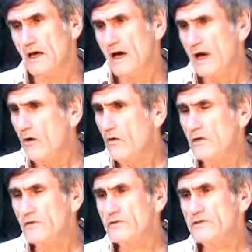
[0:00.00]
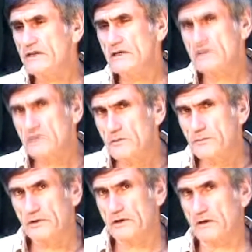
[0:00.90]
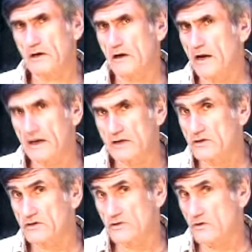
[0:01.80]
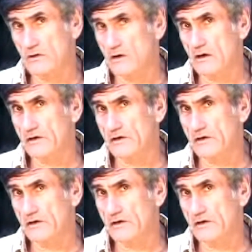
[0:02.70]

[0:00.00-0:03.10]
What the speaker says: How others interpret our actions or our